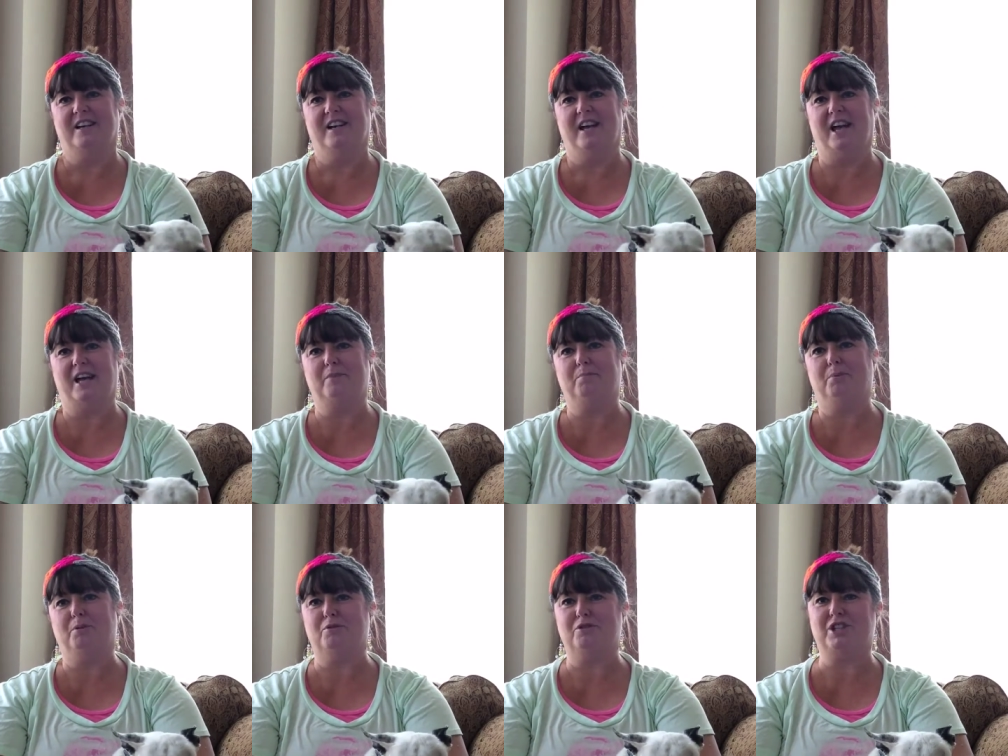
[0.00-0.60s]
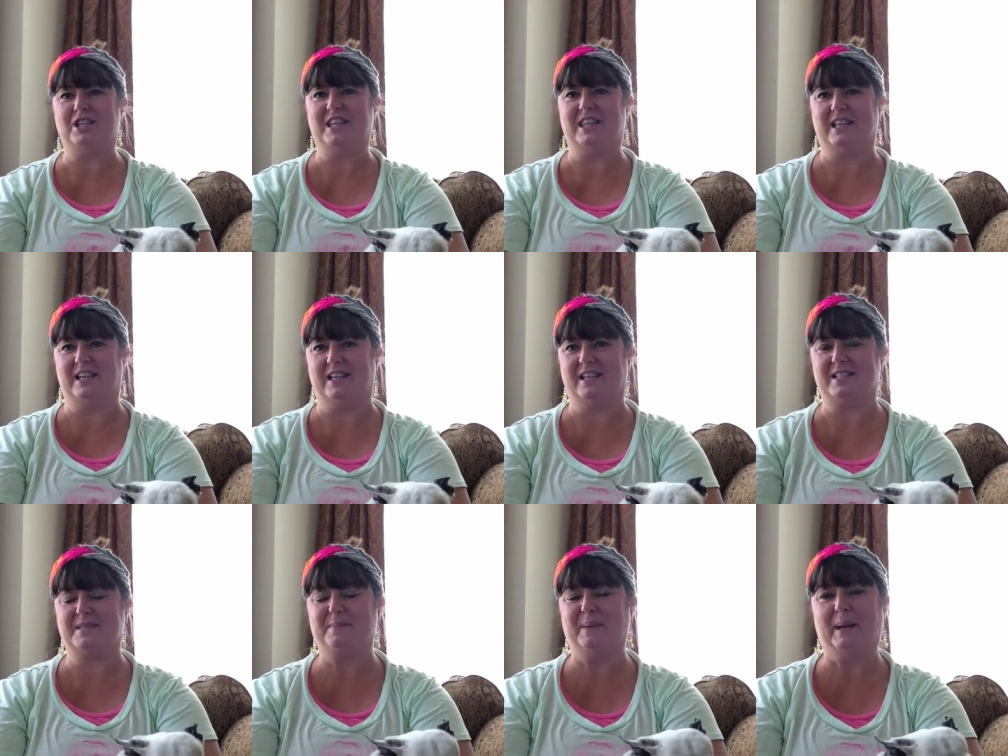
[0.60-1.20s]
and poochie
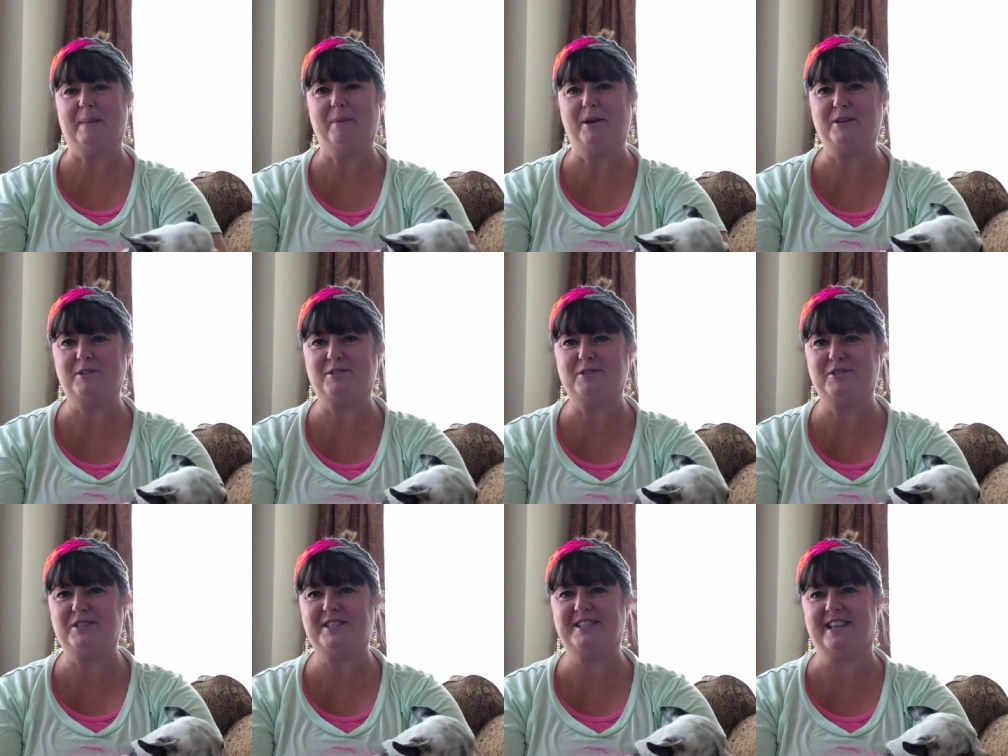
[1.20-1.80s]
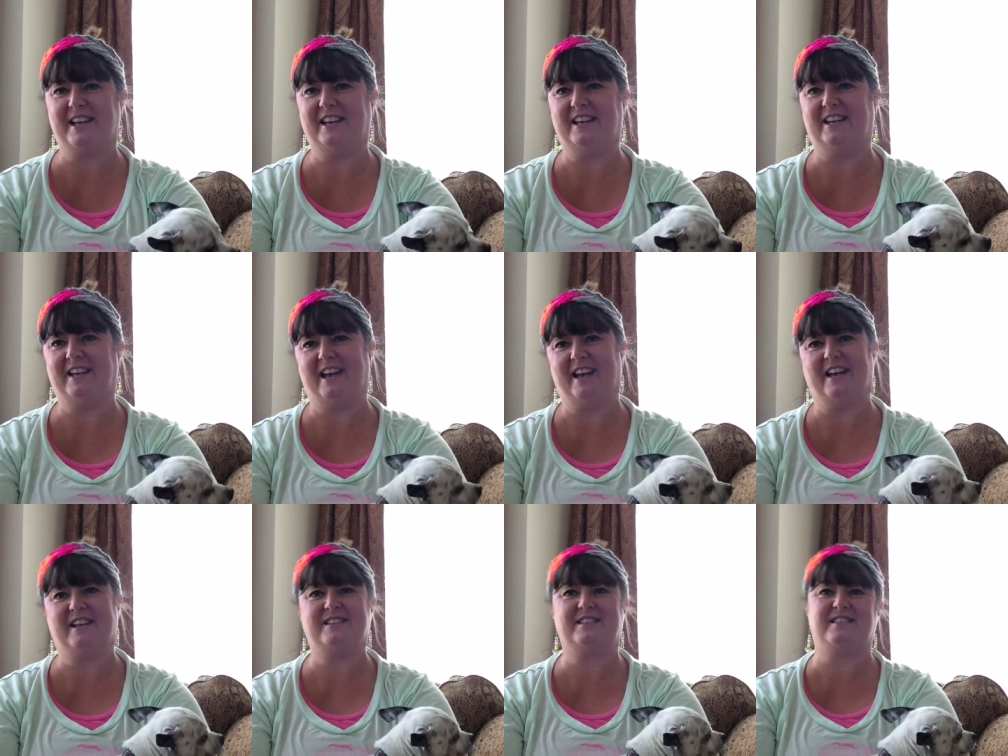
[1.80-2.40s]
things, but I'm also designing
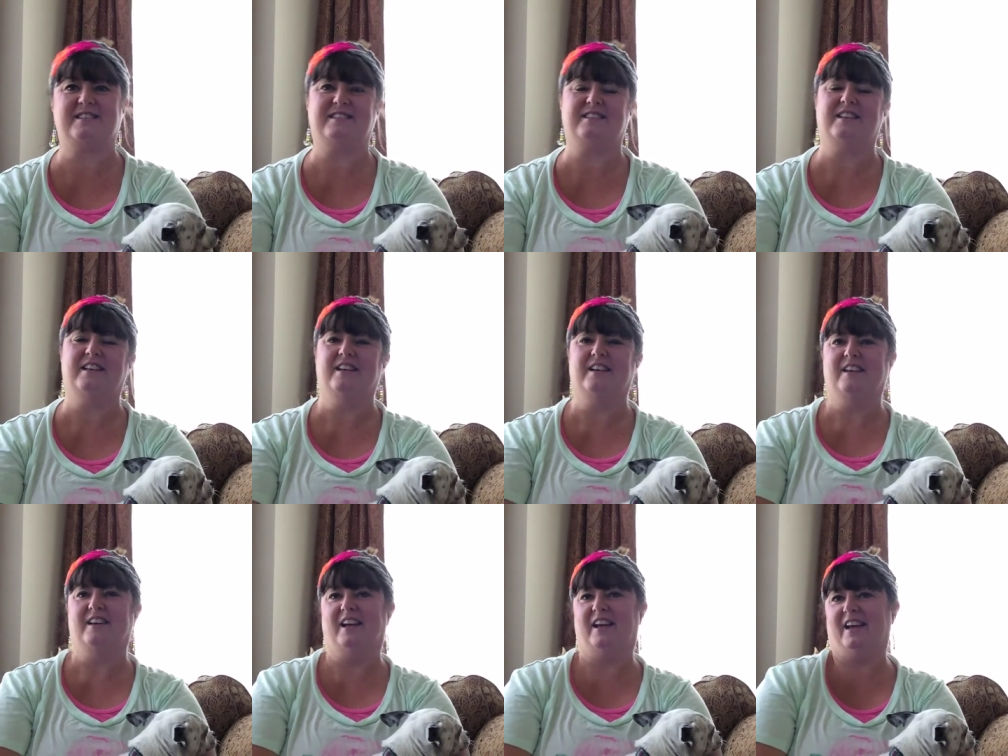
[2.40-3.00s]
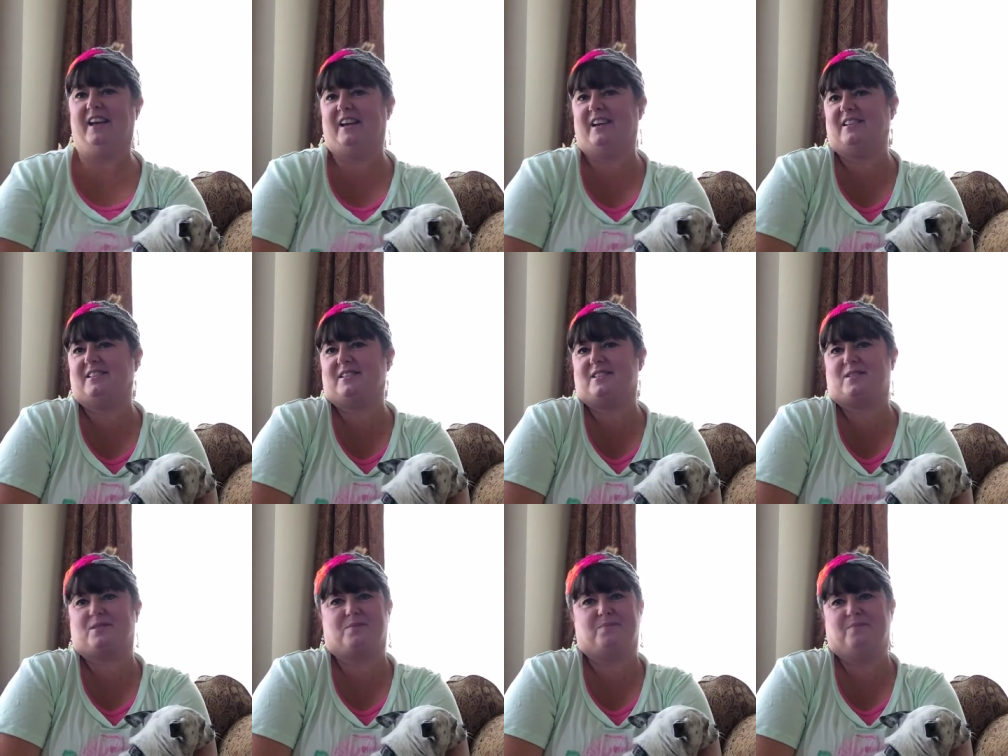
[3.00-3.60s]
hats and, and
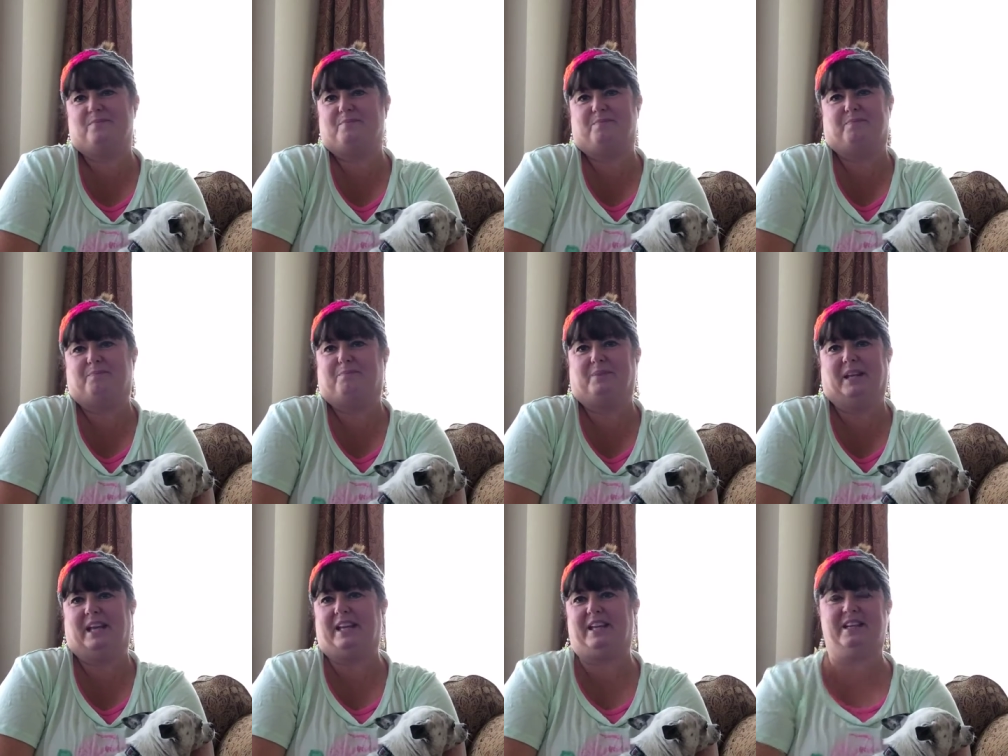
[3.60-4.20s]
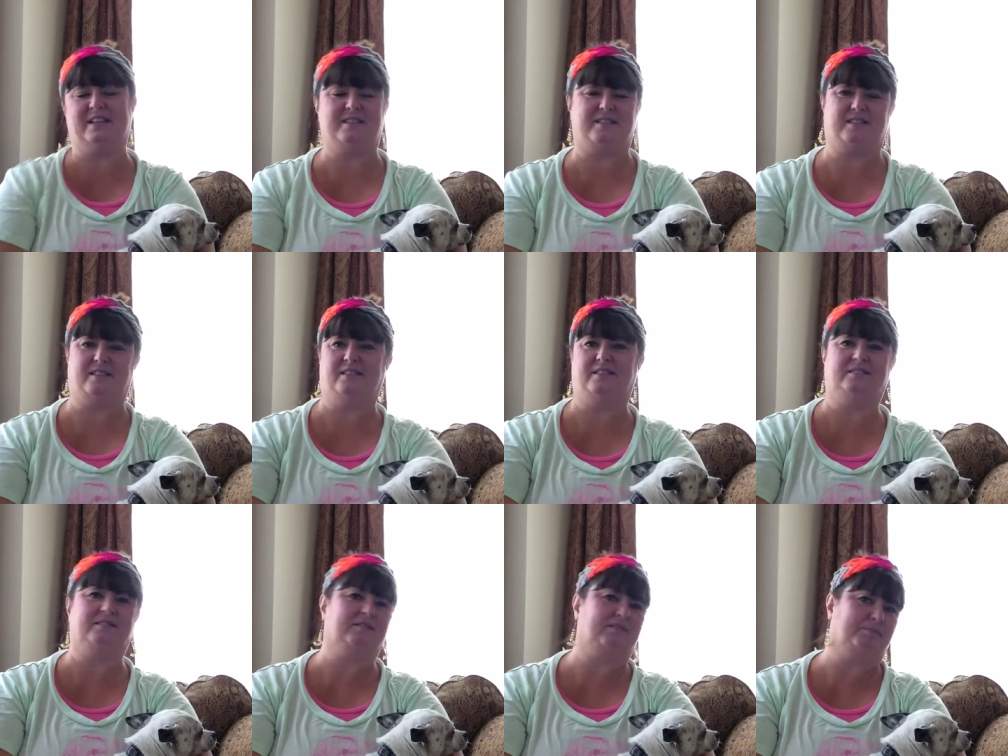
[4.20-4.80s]
blankets
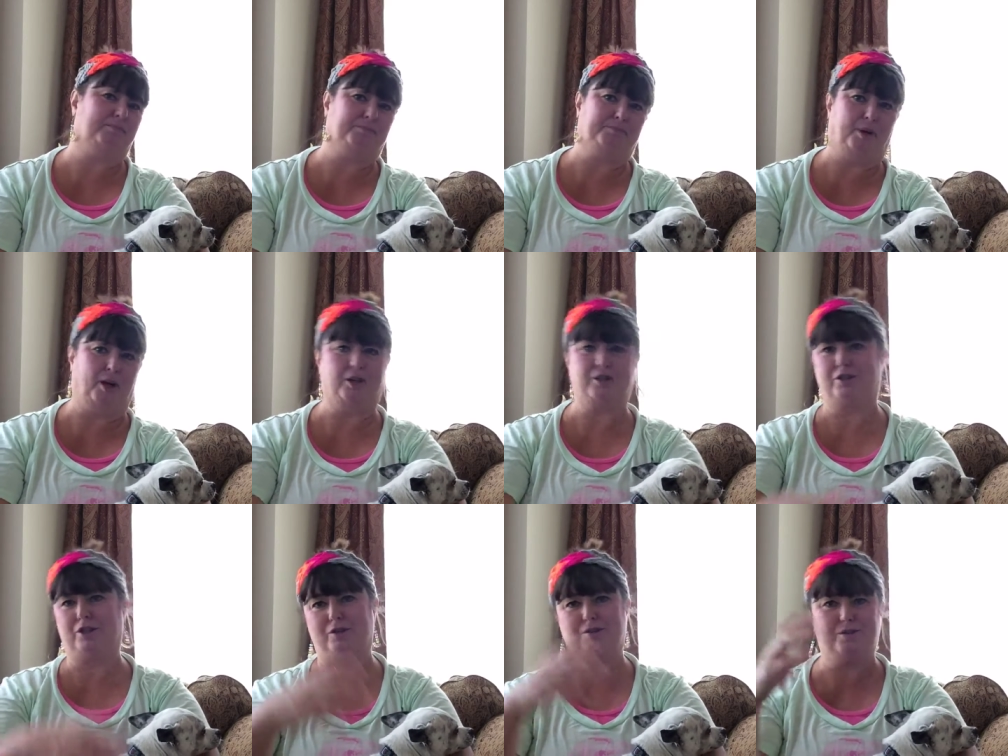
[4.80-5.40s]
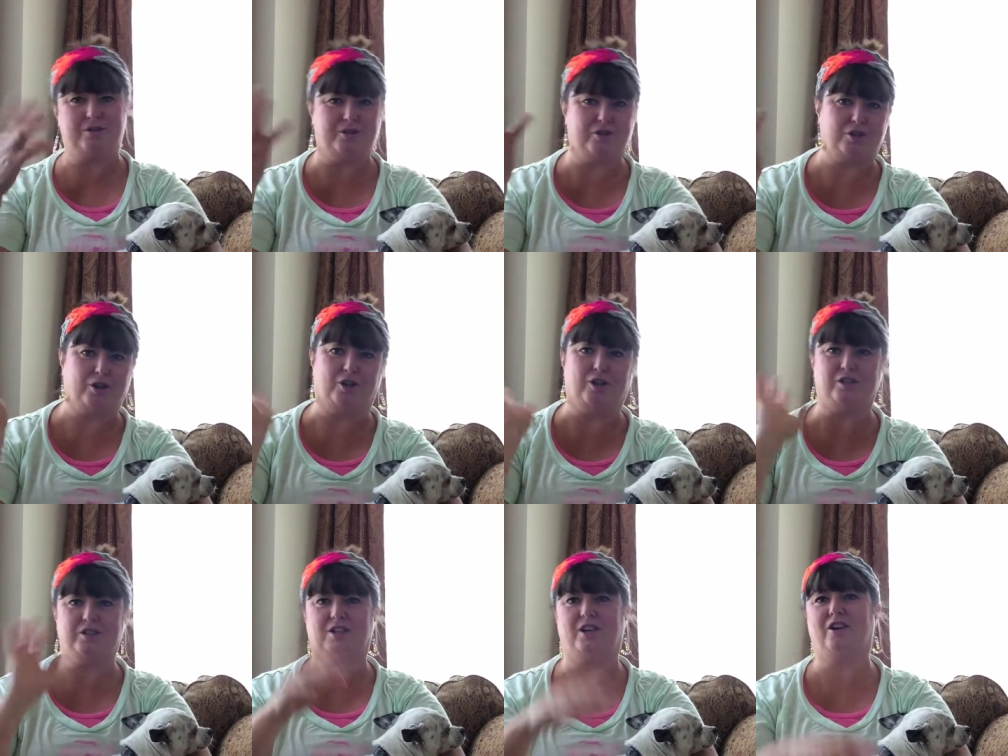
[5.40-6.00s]
and ponchos and
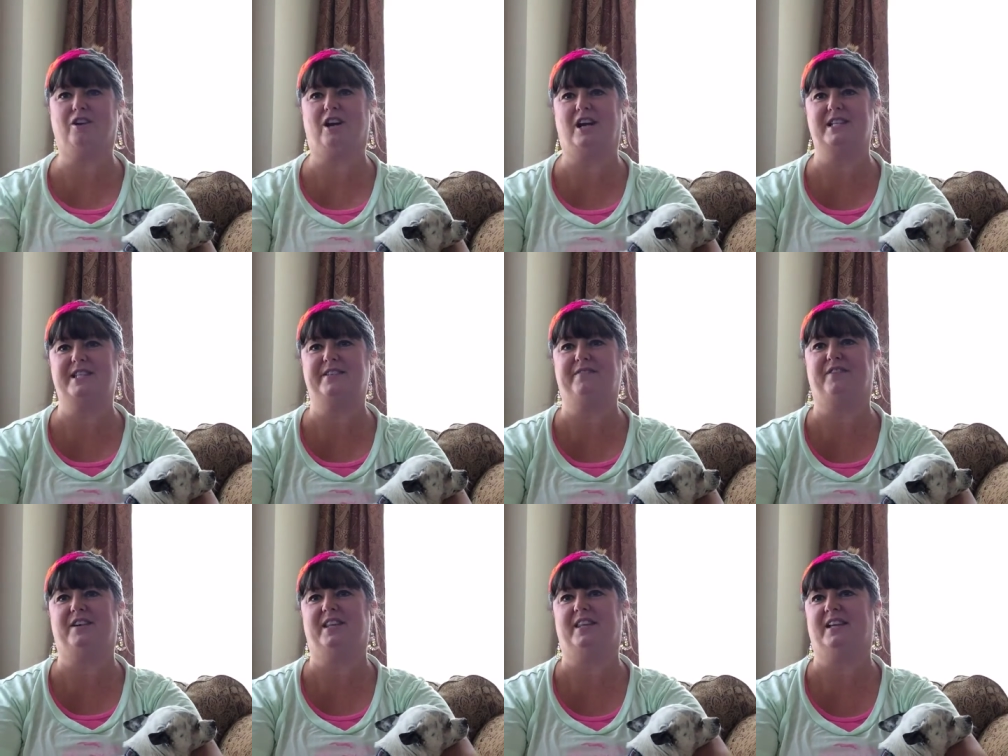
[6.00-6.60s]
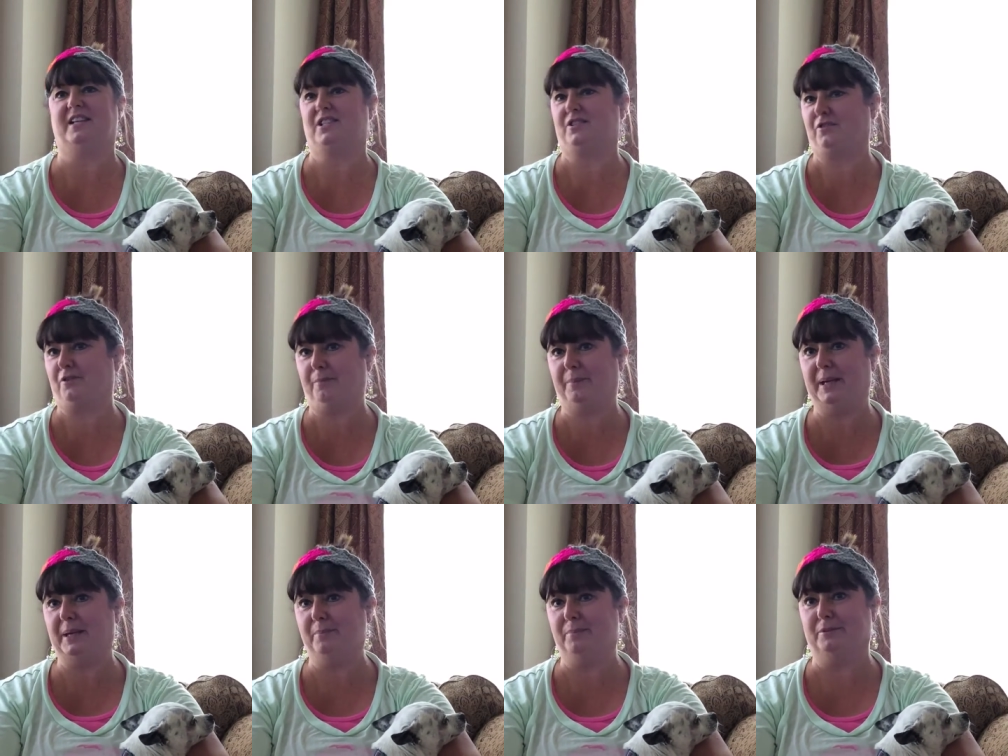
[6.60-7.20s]
shawls and all kinds of fun things for
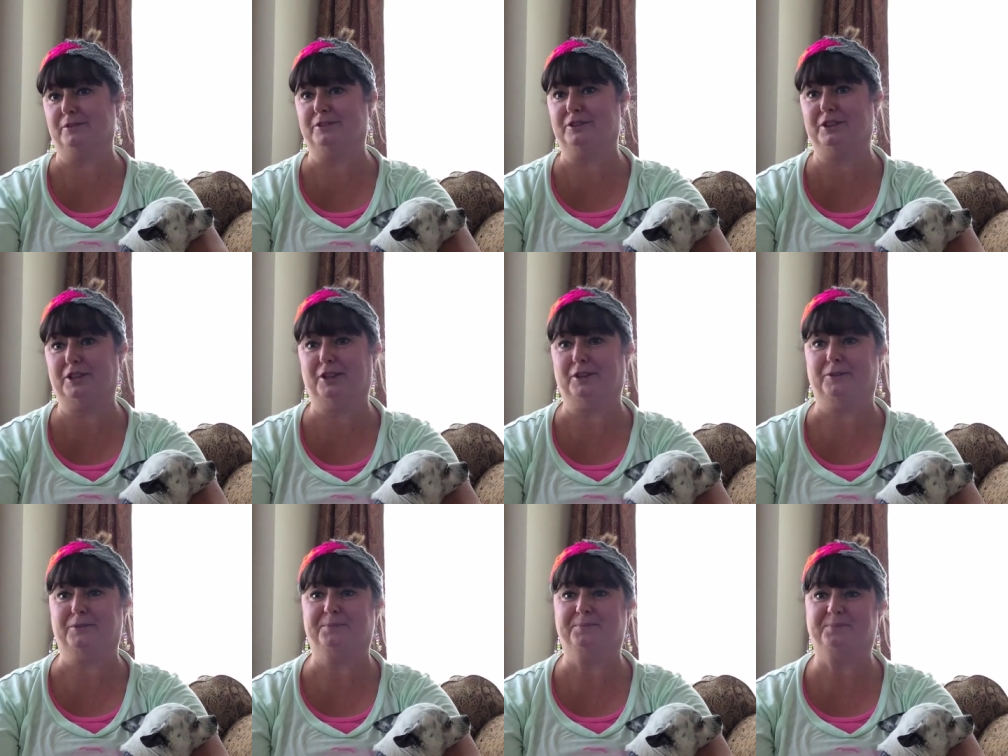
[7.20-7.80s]
people too.